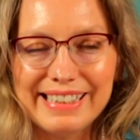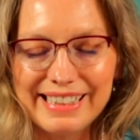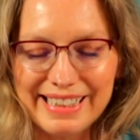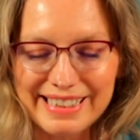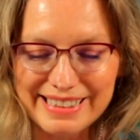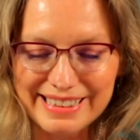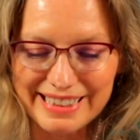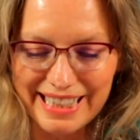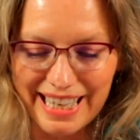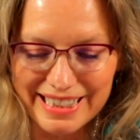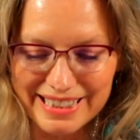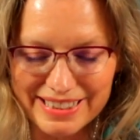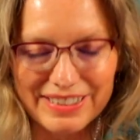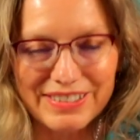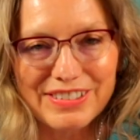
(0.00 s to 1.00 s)
Isn't that
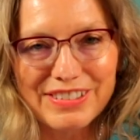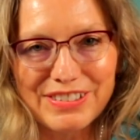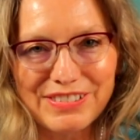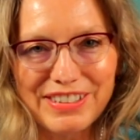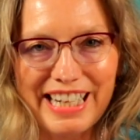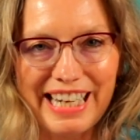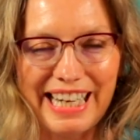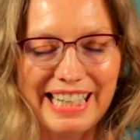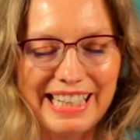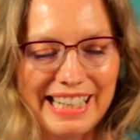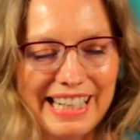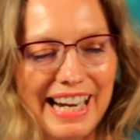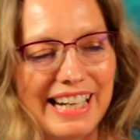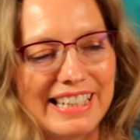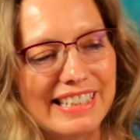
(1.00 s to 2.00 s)
so sweet?
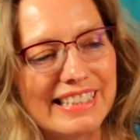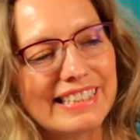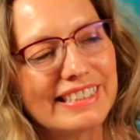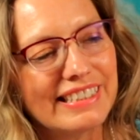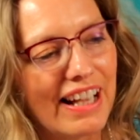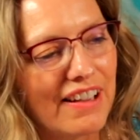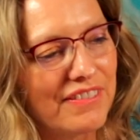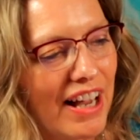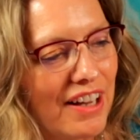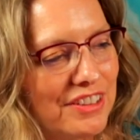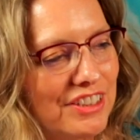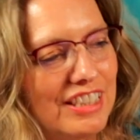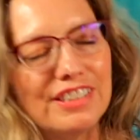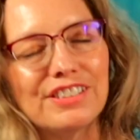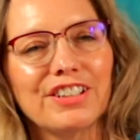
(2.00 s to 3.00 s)
I just love how
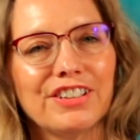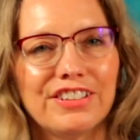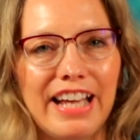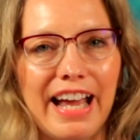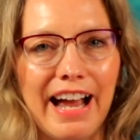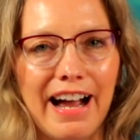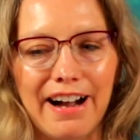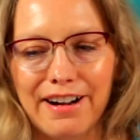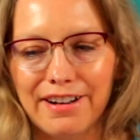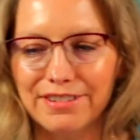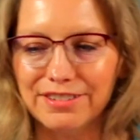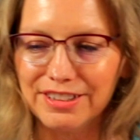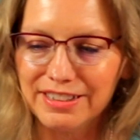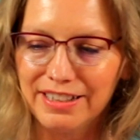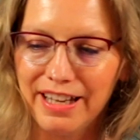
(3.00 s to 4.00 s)
she turned
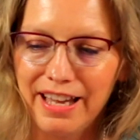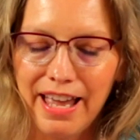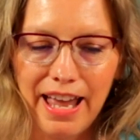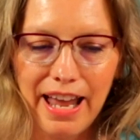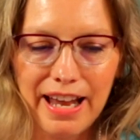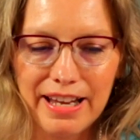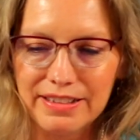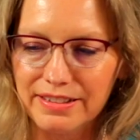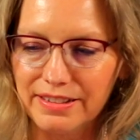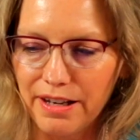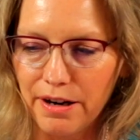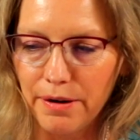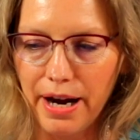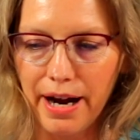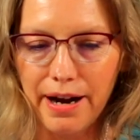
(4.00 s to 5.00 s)
out. And
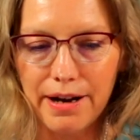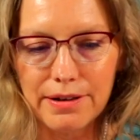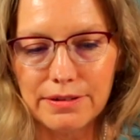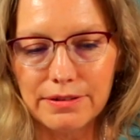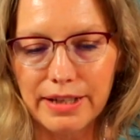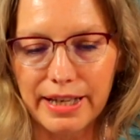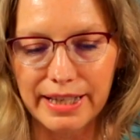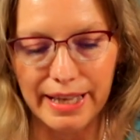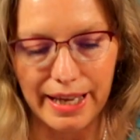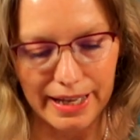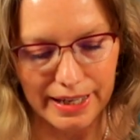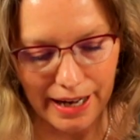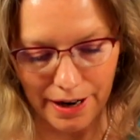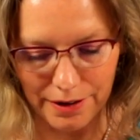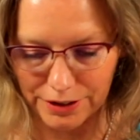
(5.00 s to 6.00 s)
so how
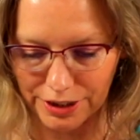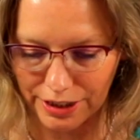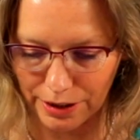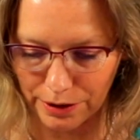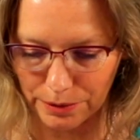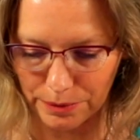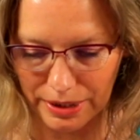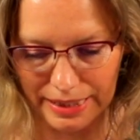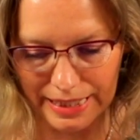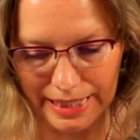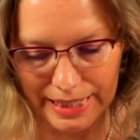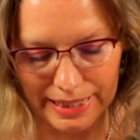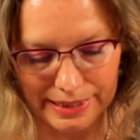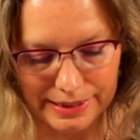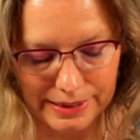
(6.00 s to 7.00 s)
cute would
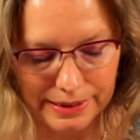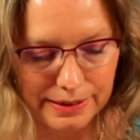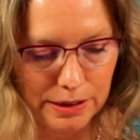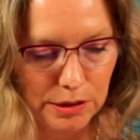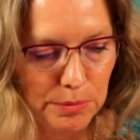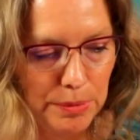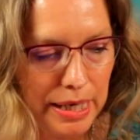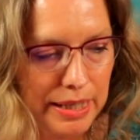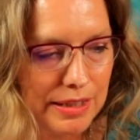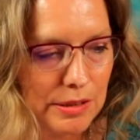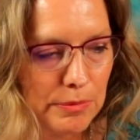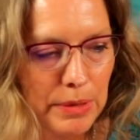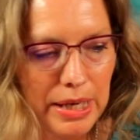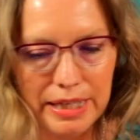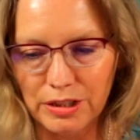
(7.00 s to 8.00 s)
these little bunnies
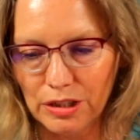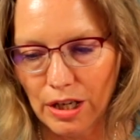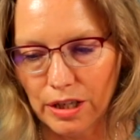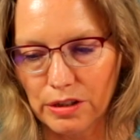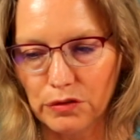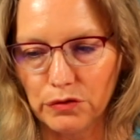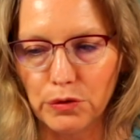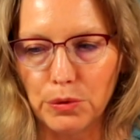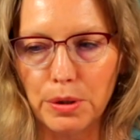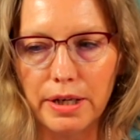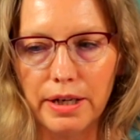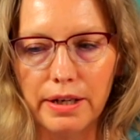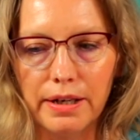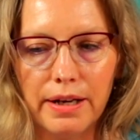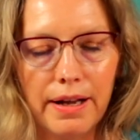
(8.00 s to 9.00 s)
be just
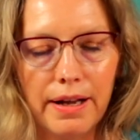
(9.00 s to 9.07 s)
for,